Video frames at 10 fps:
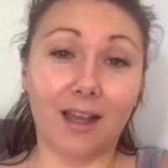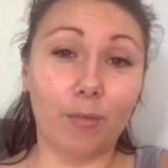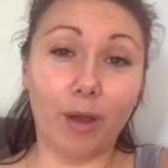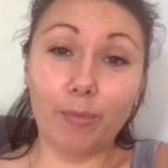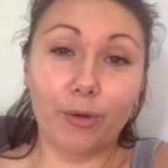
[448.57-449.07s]

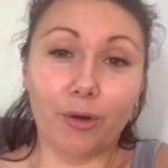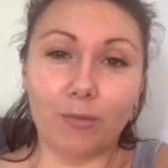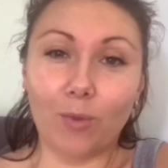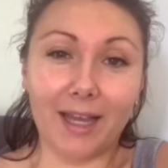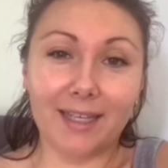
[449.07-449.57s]
Like, I put
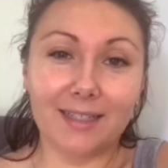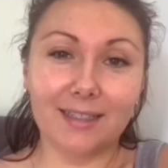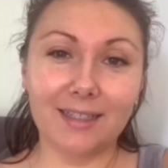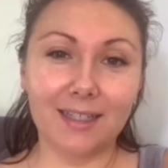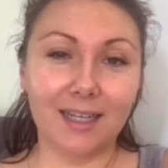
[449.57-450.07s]
on weight.
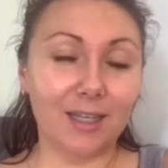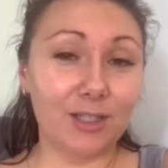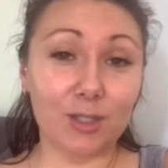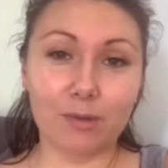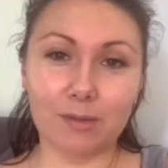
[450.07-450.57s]

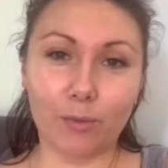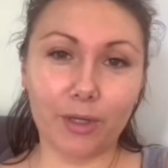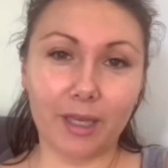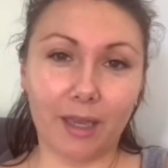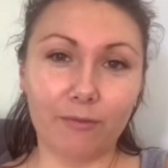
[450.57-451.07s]
It just
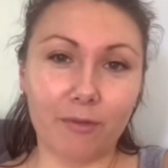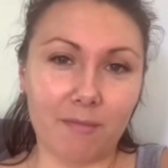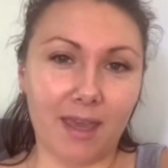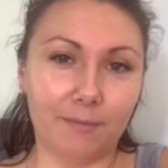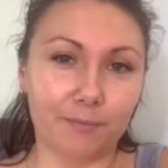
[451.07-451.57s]
wasn't working
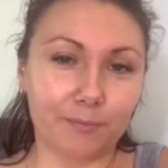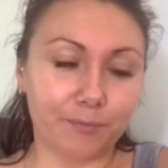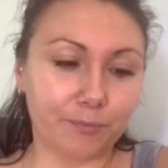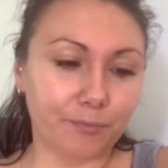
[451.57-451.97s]
for me.